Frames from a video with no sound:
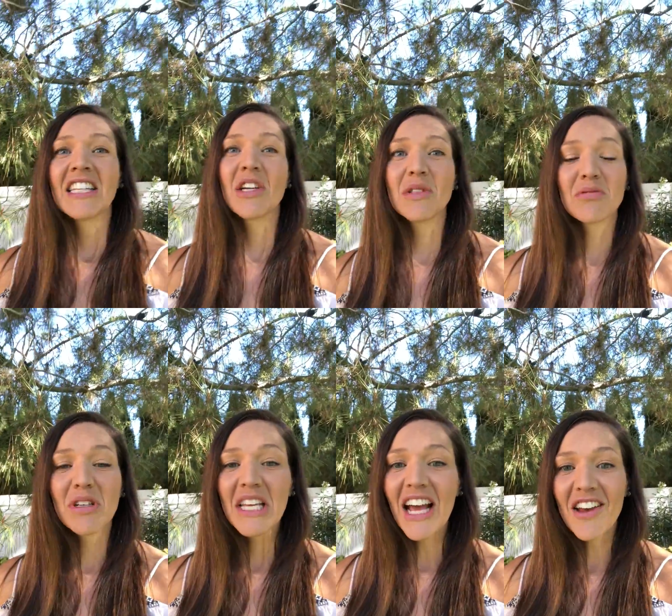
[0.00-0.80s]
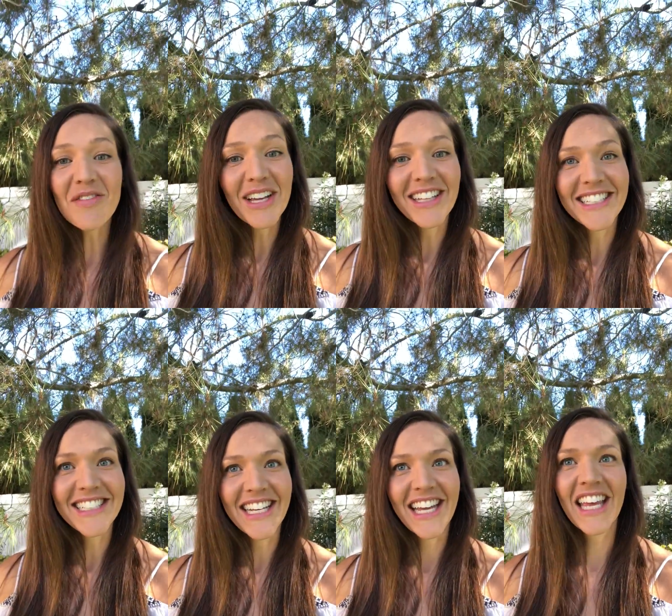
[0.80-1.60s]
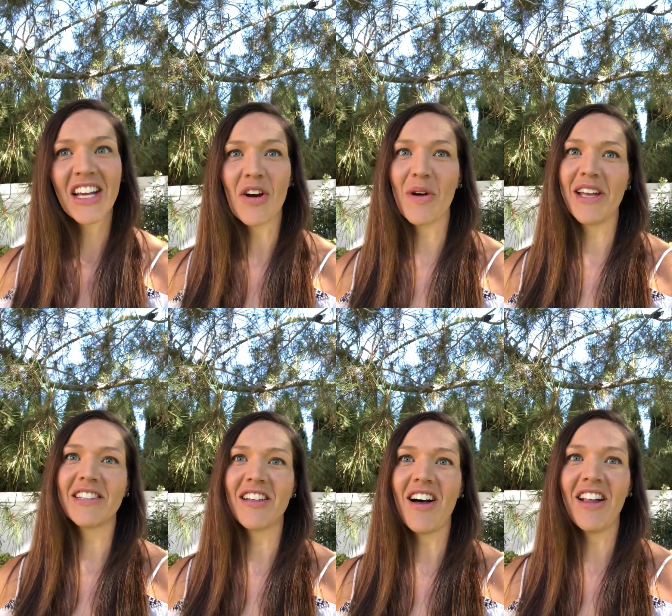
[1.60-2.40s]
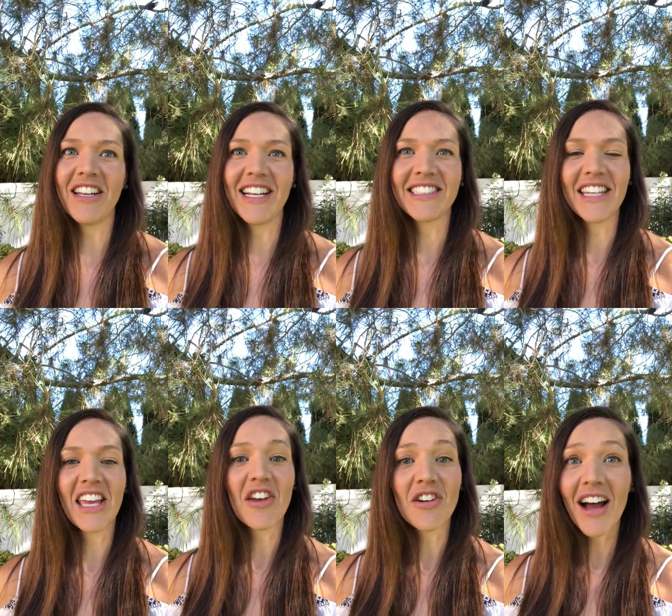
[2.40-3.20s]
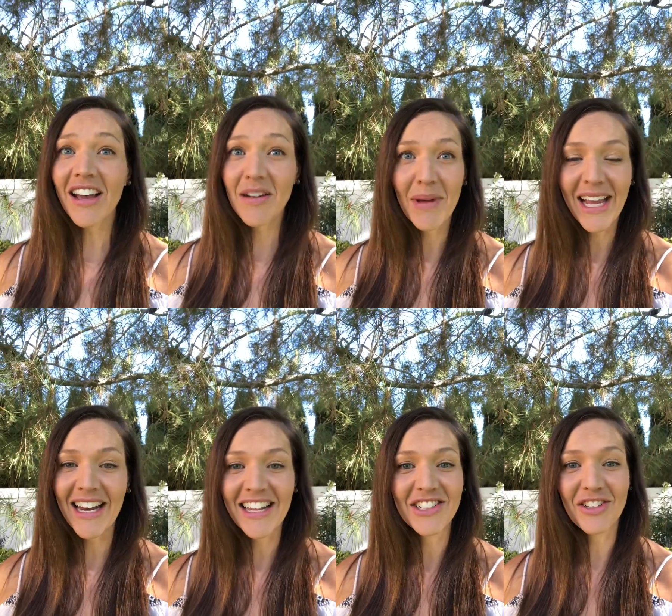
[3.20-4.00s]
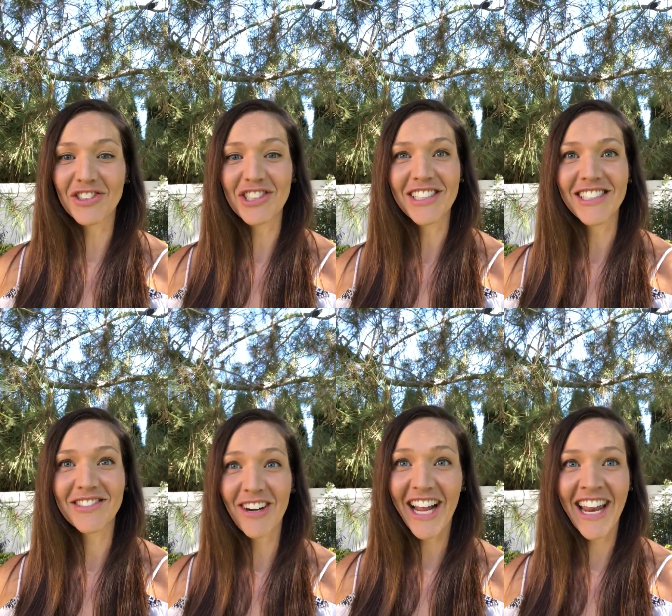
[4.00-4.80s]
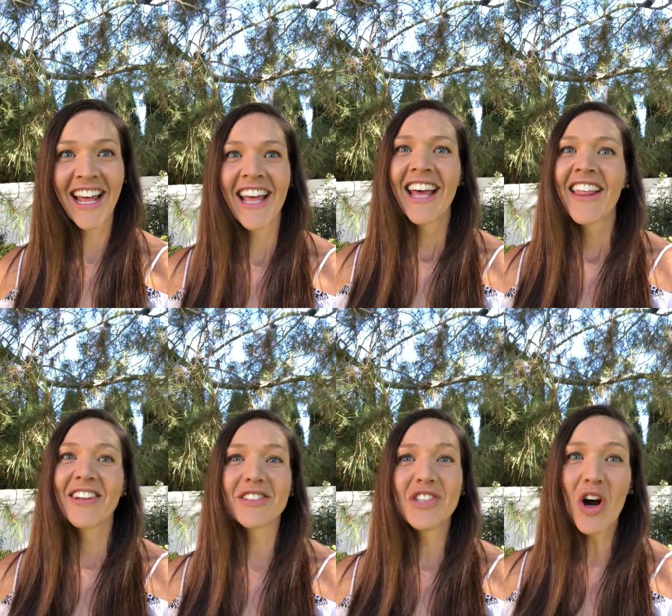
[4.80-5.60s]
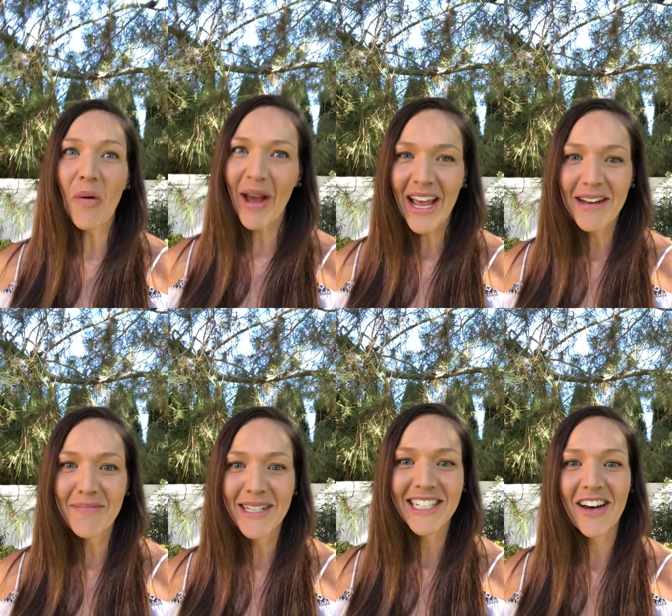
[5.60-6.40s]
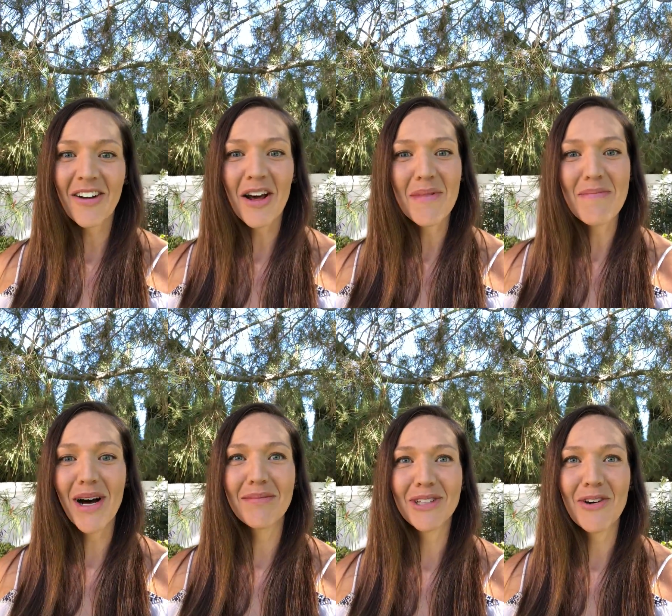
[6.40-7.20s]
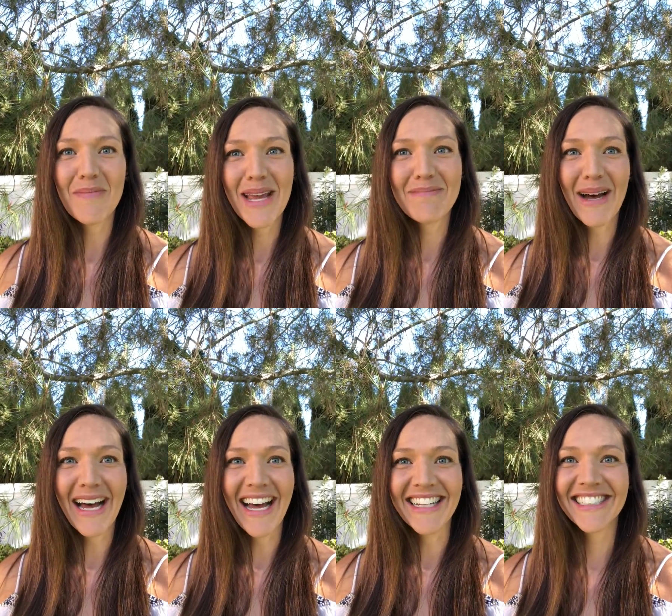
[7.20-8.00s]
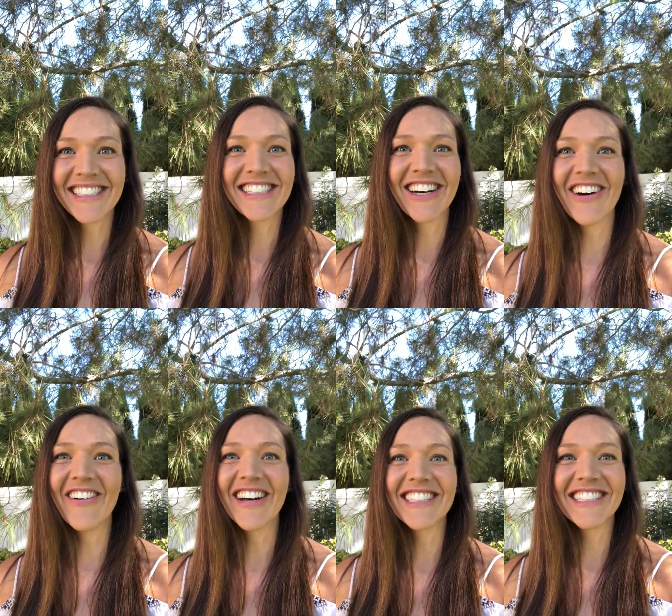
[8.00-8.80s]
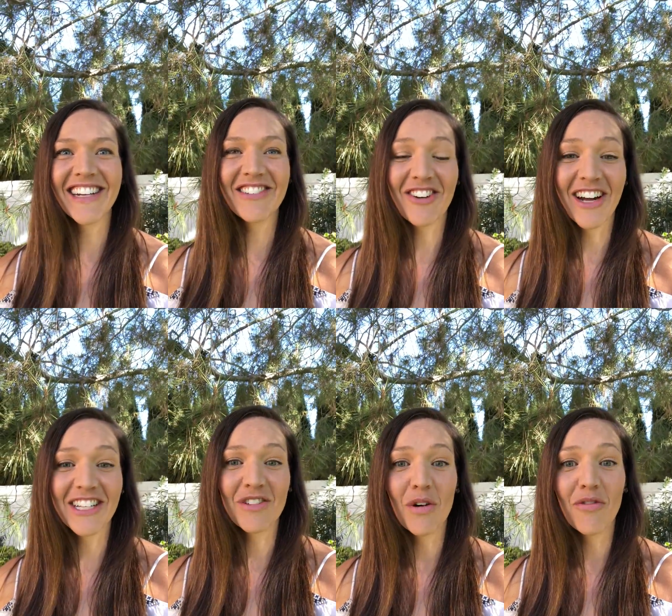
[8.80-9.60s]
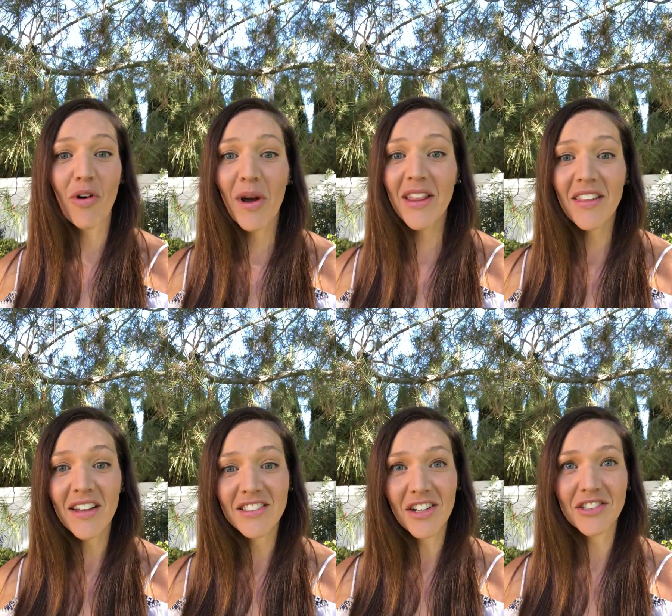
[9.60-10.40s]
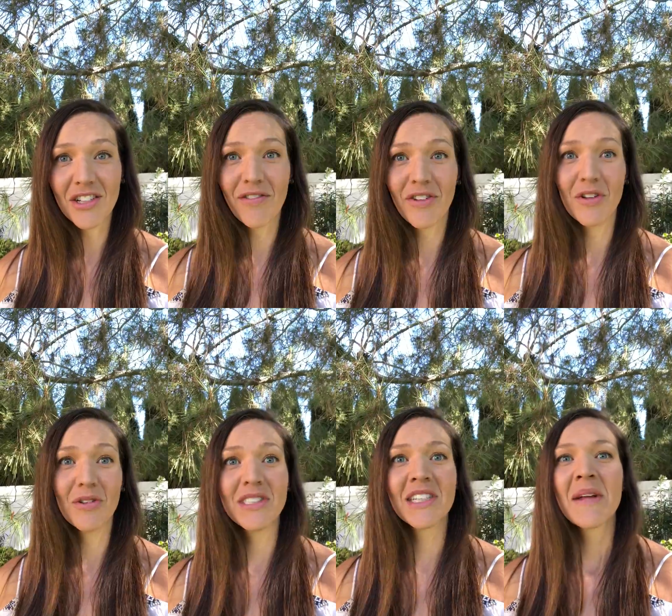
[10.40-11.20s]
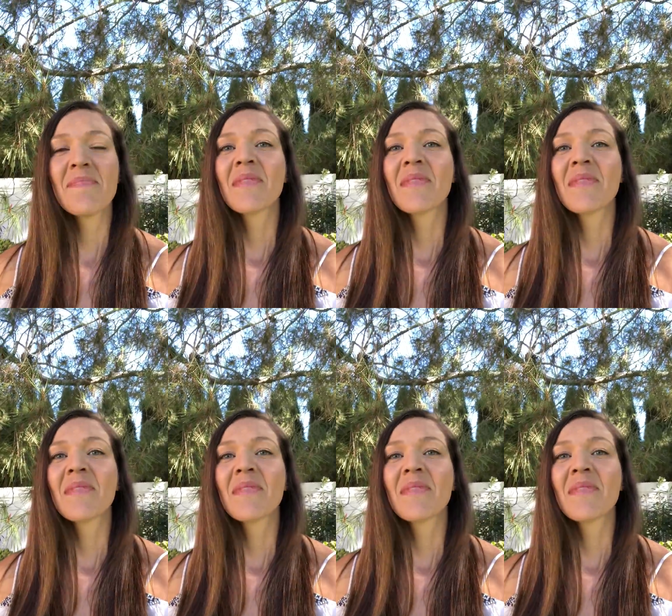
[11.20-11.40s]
So it's really unrealistic going into the holidays thinking you're not going to make any indulgences, right? There's no way I'd miss out on my mom's homemade pies. So instead of trying to avoid the indulgent foods,